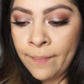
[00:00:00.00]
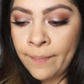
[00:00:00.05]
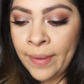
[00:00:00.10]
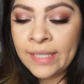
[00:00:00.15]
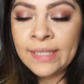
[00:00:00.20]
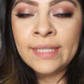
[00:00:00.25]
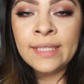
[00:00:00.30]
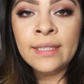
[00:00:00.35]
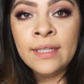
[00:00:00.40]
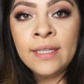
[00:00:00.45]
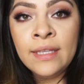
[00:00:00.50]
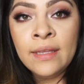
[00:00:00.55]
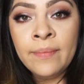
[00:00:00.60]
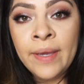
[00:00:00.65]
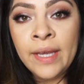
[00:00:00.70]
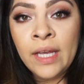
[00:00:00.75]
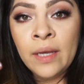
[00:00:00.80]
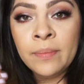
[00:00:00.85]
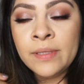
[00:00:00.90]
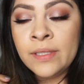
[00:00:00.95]
basically the
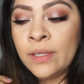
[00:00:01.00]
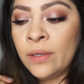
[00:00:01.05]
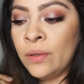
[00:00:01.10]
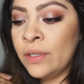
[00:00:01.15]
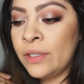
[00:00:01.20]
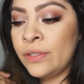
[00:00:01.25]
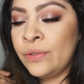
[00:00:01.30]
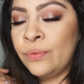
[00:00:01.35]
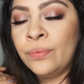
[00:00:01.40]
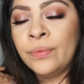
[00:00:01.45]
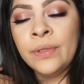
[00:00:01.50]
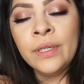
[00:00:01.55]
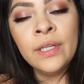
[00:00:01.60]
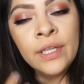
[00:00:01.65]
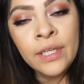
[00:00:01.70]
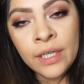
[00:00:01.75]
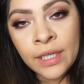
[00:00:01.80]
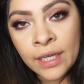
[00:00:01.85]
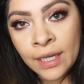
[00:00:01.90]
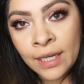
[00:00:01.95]
makeup still looks
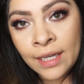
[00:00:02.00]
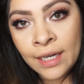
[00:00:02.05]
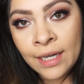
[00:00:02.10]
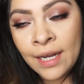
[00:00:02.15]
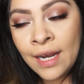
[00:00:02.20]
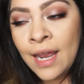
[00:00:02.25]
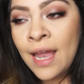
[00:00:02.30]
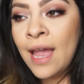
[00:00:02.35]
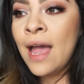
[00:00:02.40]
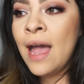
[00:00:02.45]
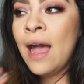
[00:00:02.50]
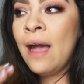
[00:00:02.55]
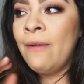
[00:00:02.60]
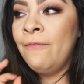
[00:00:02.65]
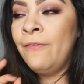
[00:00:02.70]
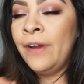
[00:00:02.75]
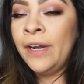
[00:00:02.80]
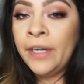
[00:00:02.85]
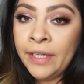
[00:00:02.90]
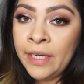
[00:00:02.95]
really good.
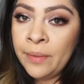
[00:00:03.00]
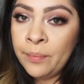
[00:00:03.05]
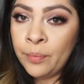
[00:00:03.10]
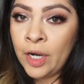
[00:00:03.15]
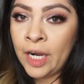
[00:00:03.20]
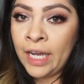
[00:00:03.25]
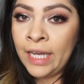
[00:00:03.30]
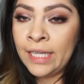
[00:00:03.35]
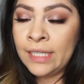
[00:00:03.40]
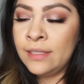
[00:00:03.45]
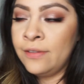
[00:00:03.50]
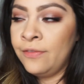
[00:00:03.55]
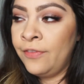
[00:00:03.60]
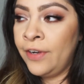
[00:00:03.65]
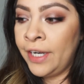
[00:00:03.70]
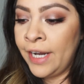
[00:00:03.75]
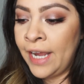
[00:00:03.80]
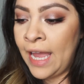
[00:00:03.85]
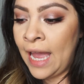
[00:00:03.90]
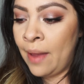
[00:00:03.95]
I'm very impressed,
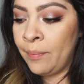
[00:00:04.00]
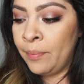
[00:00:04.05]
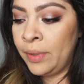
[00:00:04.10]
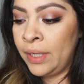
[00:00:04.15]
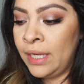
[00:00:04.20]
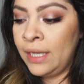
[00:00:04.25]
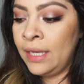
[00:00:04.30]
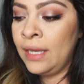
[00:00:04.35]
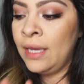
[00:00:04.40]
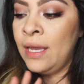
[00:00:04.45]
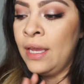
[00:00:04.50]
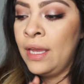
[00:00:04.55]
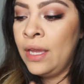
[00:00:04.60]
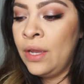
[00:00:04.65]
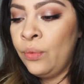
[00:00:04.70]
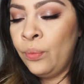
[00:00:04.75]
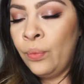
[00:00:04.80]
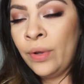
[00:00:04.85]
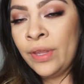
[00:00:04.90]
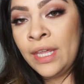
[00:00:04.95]
very happy
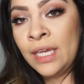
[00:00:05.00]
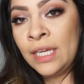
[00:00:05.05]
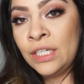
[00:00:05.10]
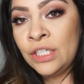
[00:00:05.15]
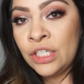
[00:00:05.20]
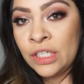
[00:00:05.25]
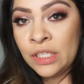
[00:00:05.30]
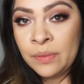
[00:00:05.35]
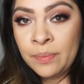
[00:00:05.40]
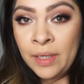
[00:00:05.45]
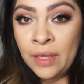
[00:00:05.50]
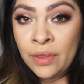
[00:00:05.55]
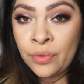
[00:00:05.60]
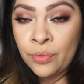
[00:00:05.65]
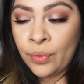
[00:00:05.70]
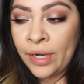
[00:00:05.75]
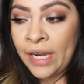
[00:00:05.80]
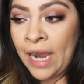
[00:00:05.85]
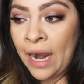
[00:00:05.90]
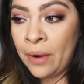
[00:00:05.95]
with it just being 3